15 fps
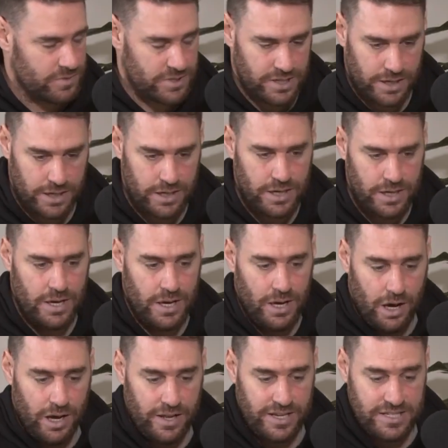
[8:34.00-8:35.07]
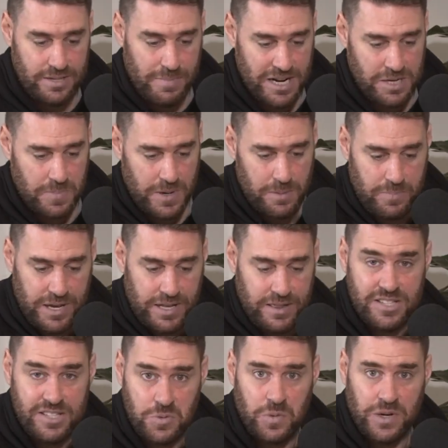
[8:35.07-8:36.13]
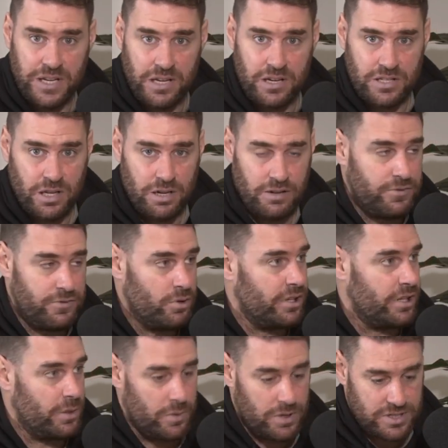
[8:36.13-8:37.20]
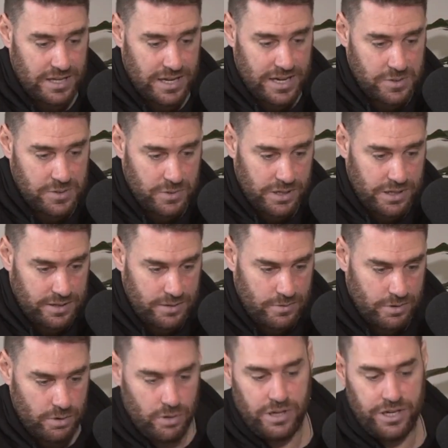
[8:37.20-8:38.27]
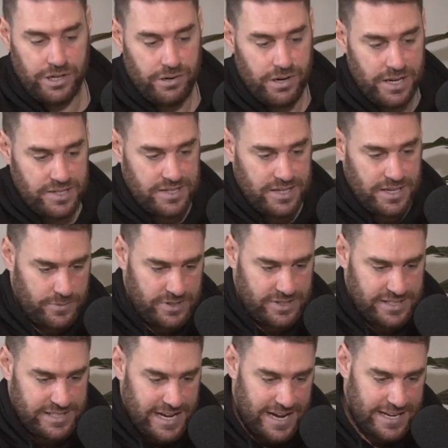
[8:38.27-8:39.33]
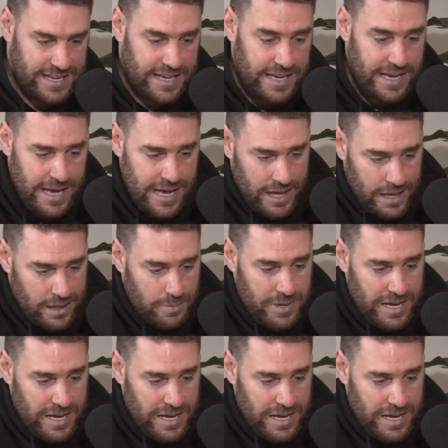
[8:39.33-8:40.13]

So I think he's a much better bet this week at $1.40 than he was last week. I think we're all in agreement there with Zaaki. The